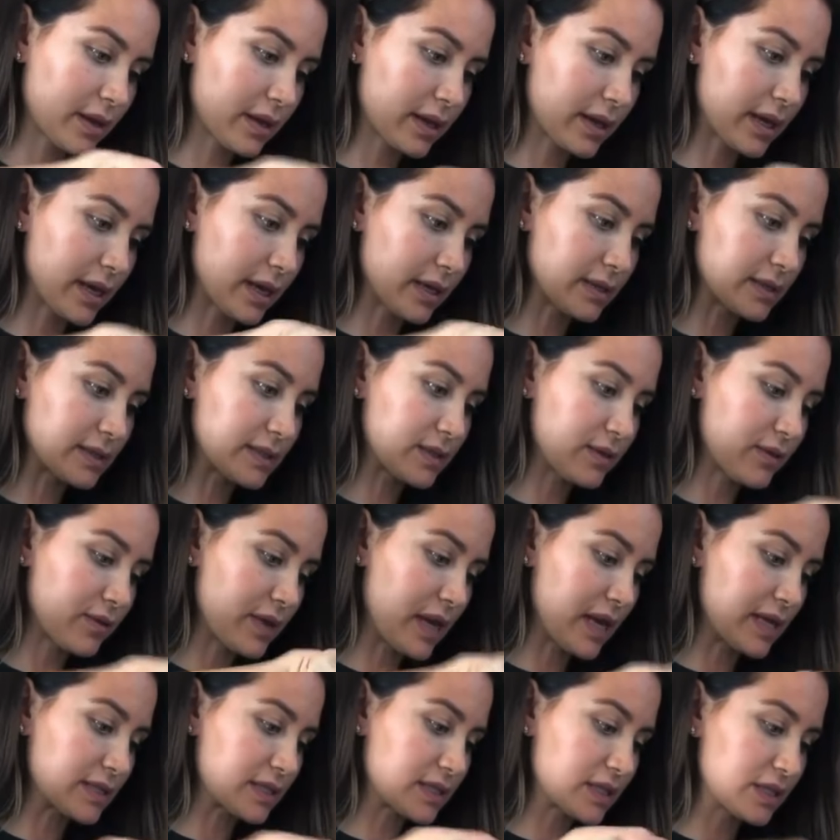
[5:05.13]
Okay, so
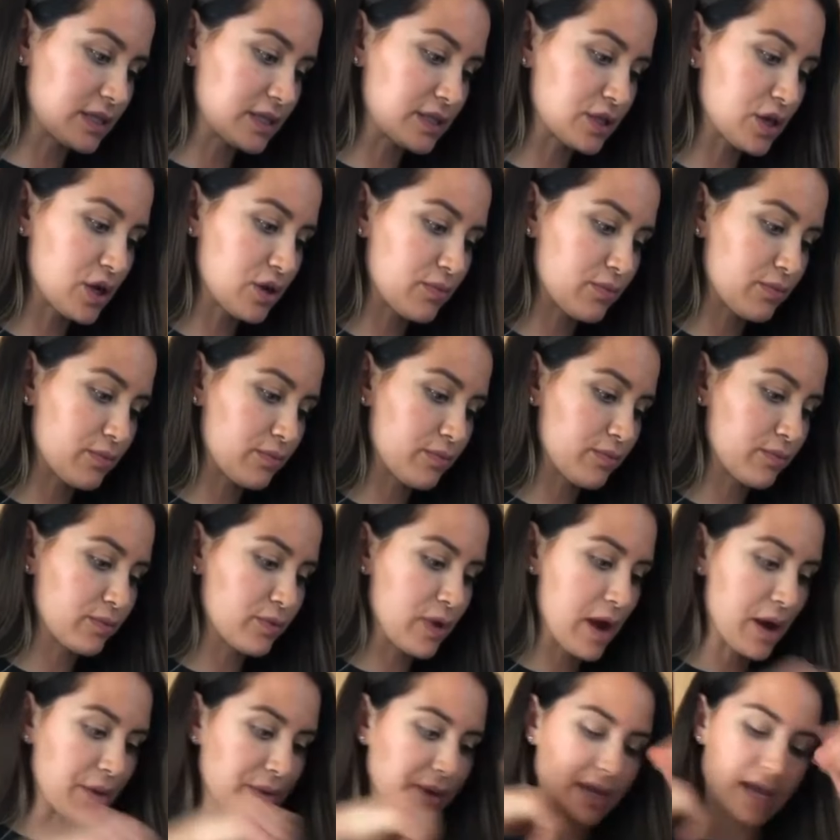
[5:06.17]
that's gonna start
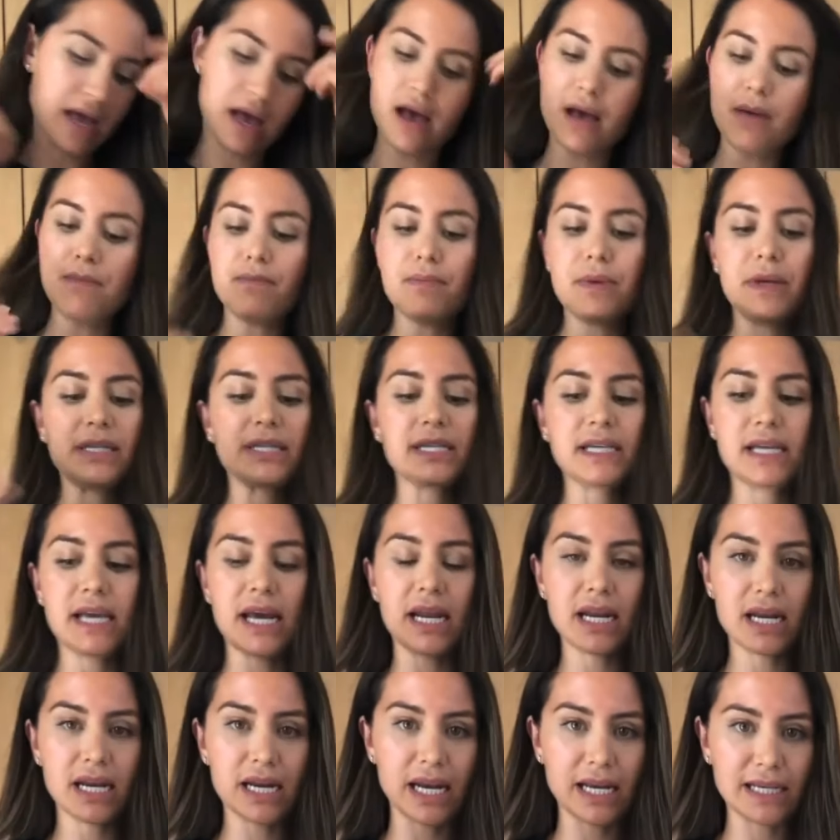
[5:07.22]
browning up, but to
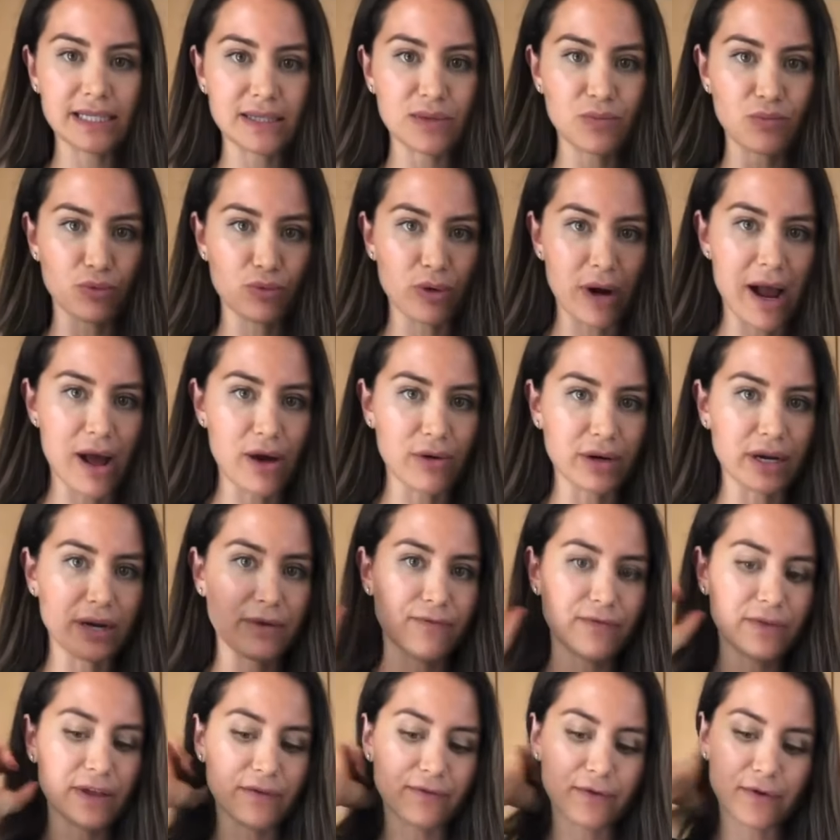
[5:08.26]
get it nice and brown and
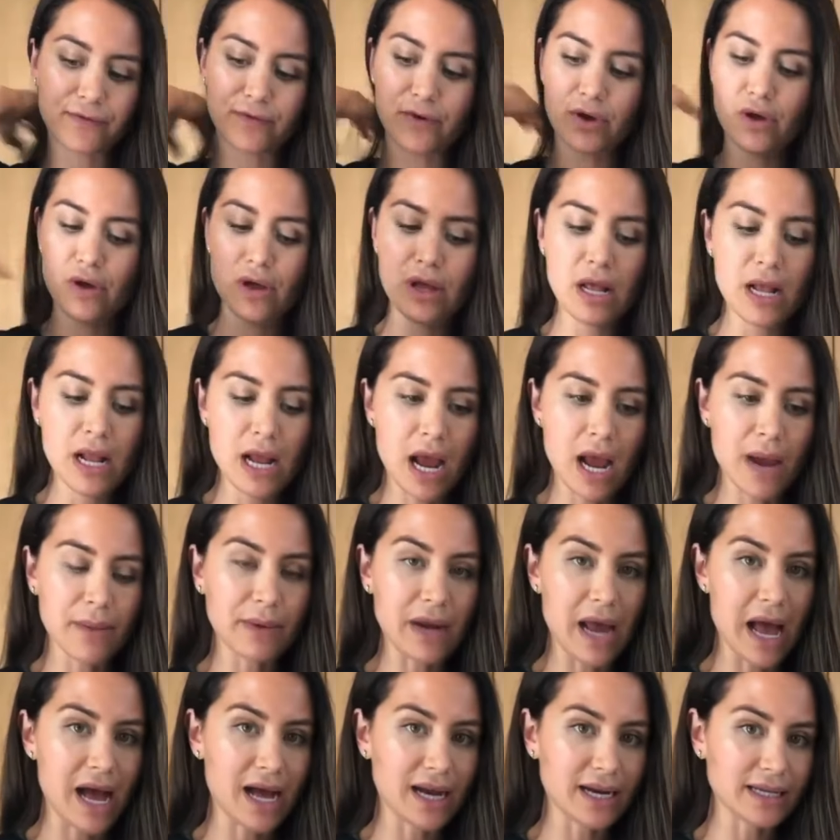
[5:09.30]
flavorful, I'm
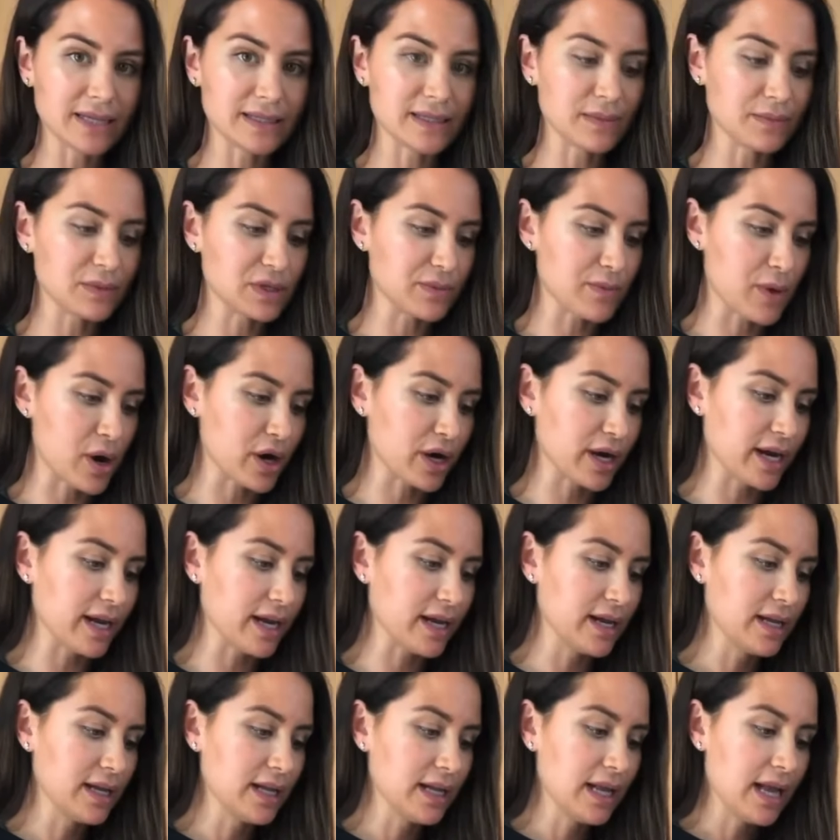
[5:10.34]
gonna add in some
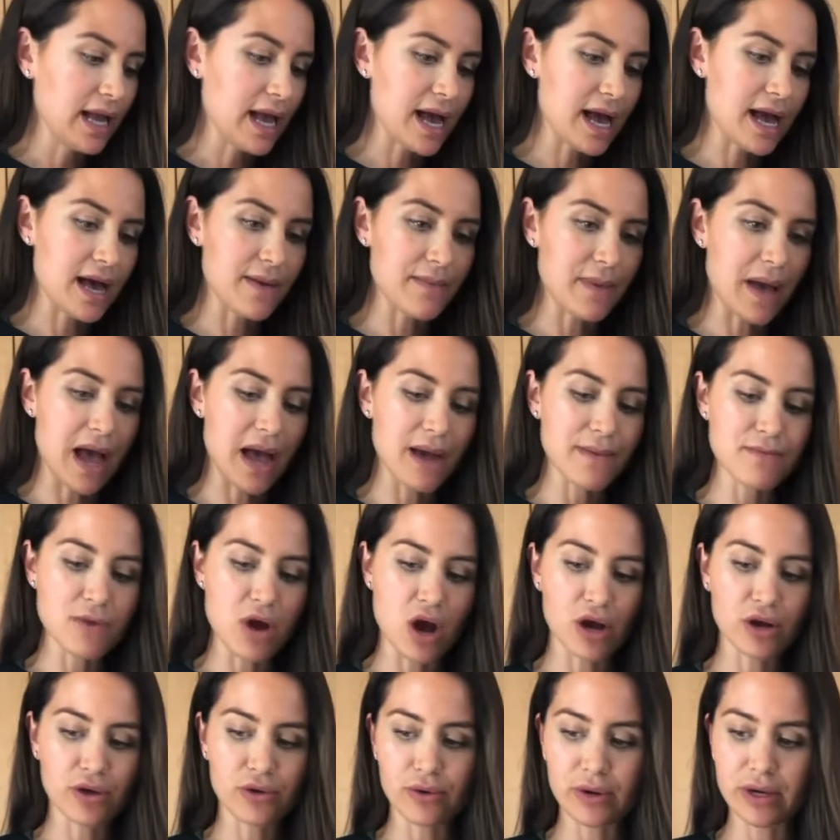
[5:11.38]
tamari. I'm
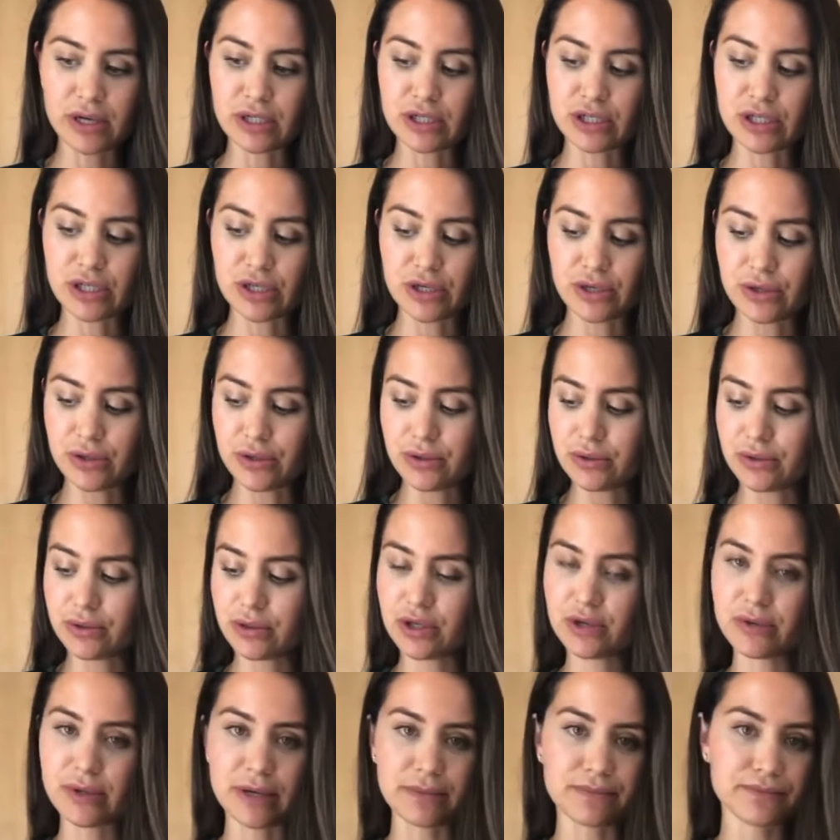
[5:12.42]
not going to,
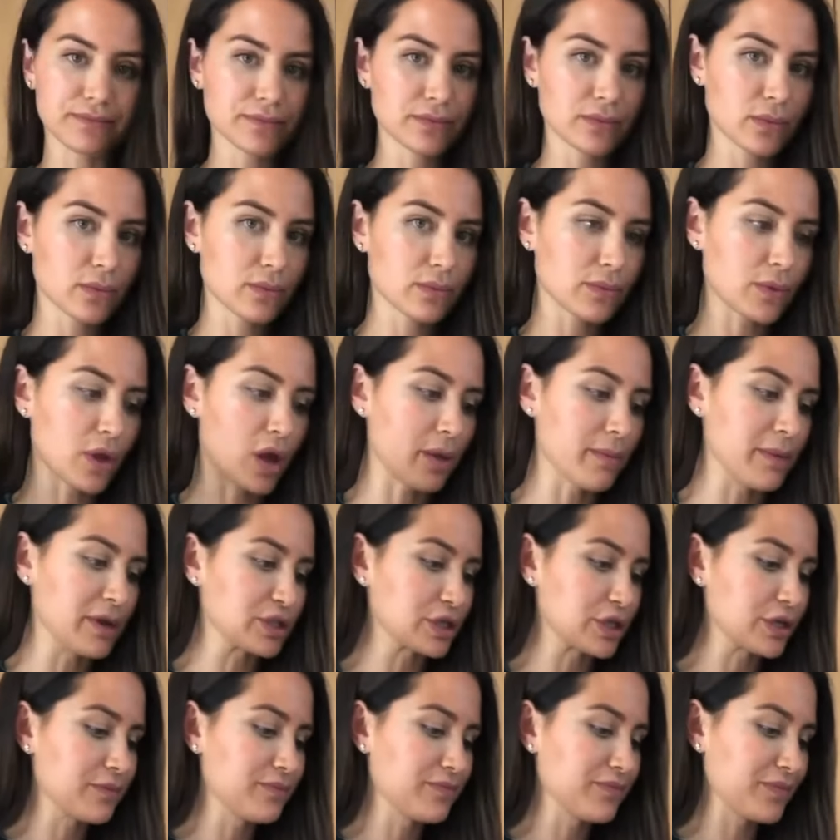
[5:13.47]
you know what, I'll
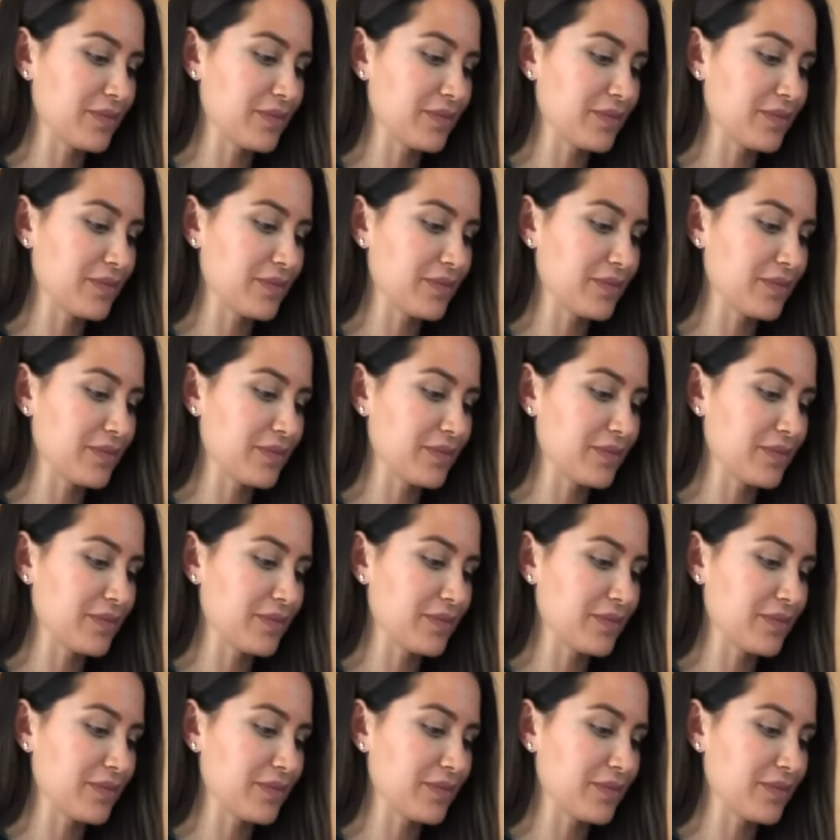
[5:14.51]
measure.